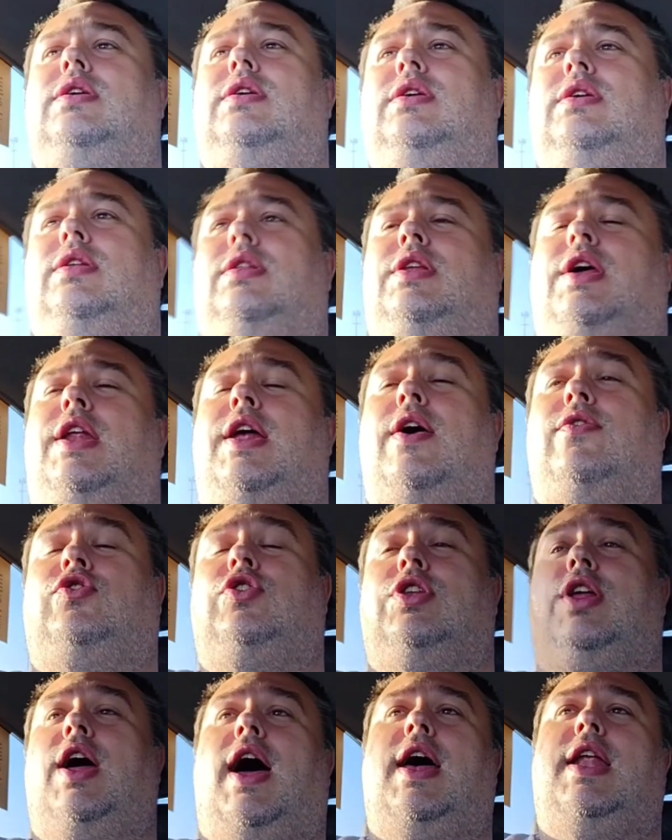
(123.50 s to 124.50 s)
then after
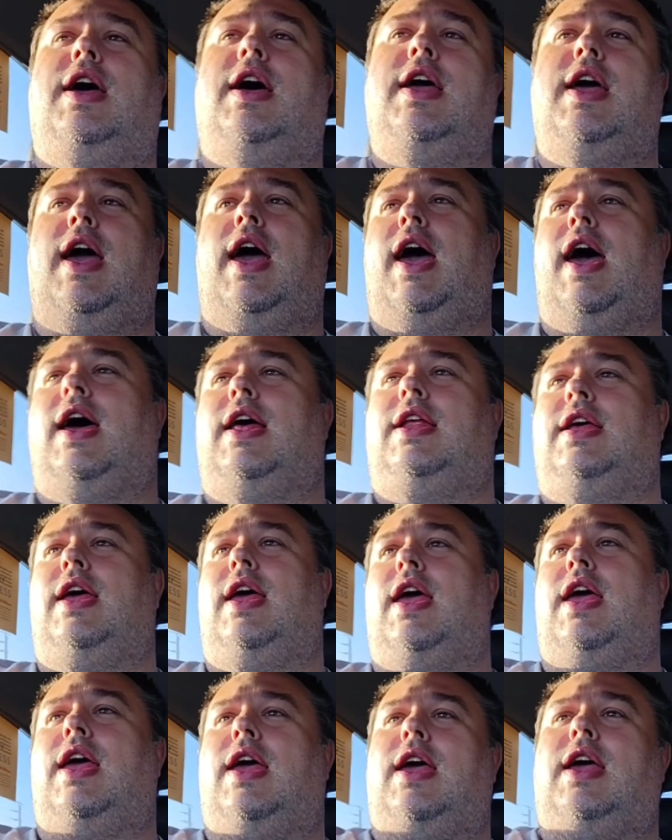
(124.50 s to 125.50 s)
that I had
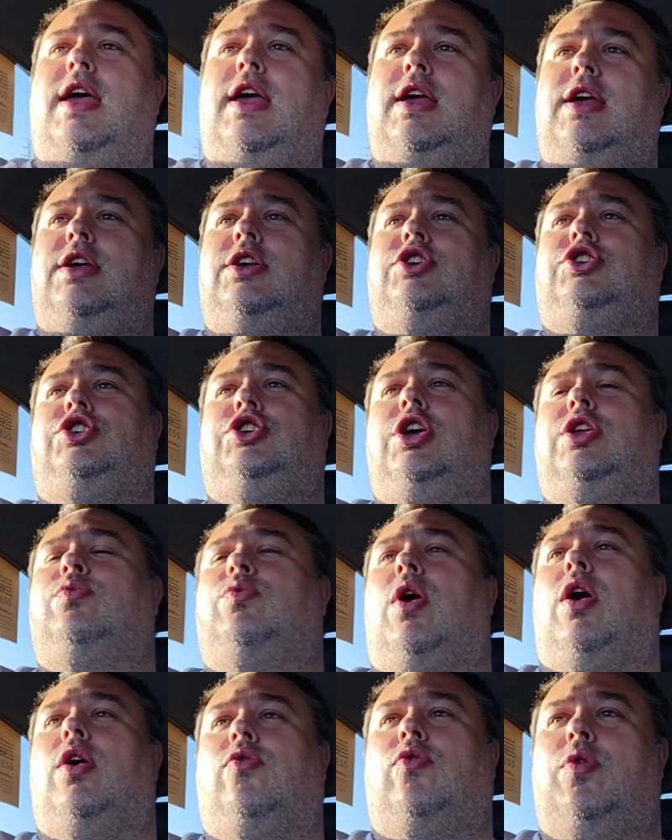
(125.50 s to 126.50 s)
a
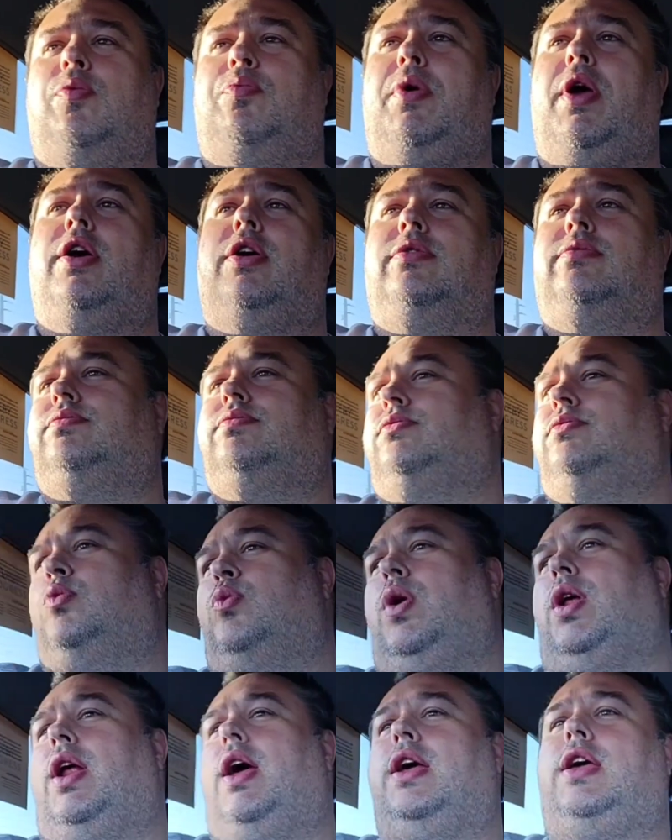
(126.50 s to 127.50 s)
sheetrock repair.
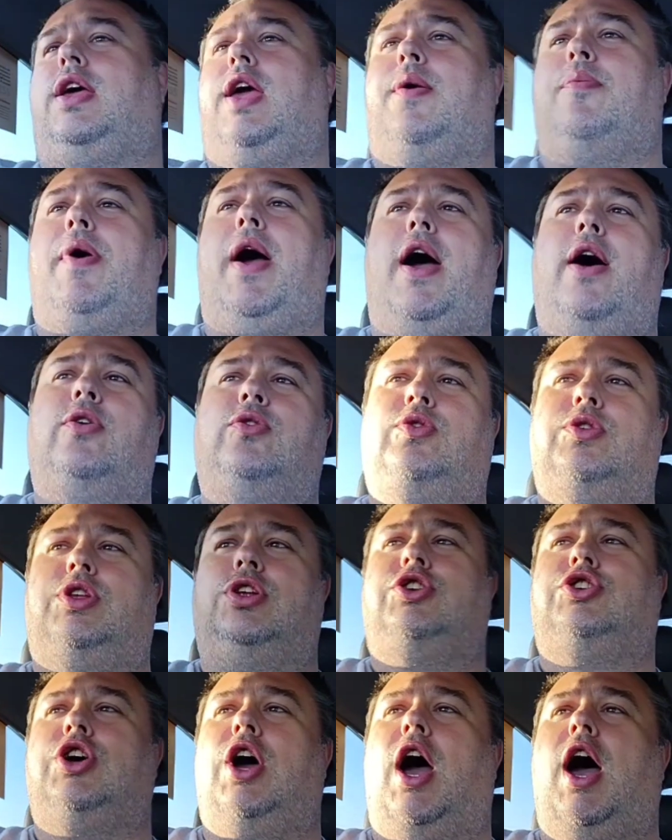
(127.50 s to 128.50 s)
When I came out to the
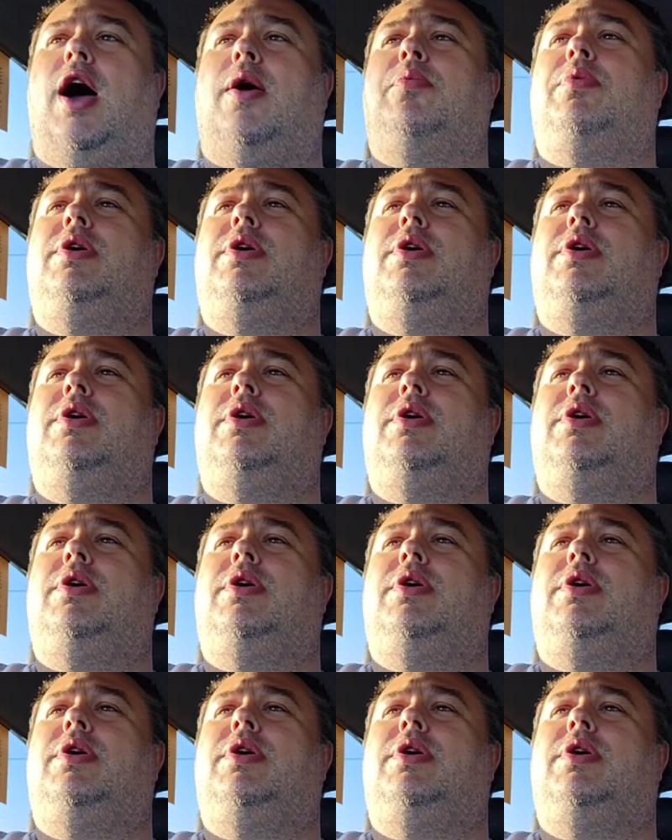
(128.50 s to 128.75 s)
job,